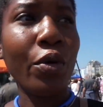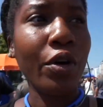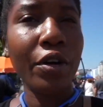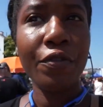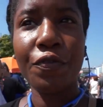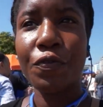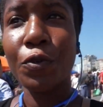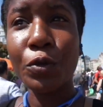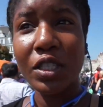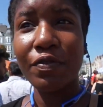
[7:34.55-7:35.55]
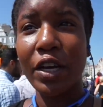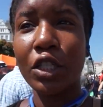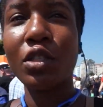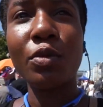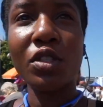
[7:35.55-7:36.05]
more fruits and
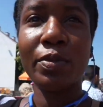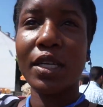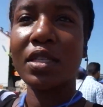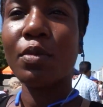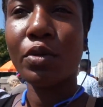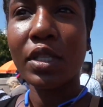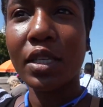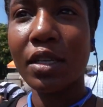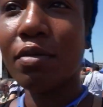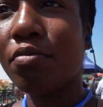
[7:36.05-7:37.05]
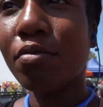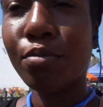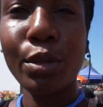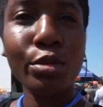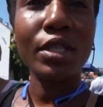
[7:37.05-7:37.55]
vegetables, but it's mostly
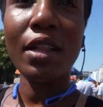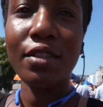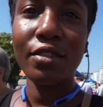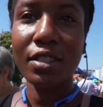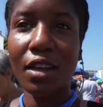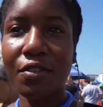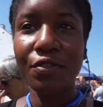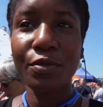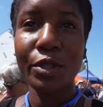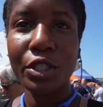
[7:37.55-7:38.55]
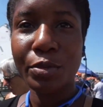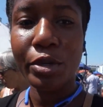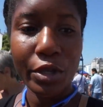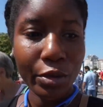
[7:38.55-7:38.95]
people selling their stuff, which is pretty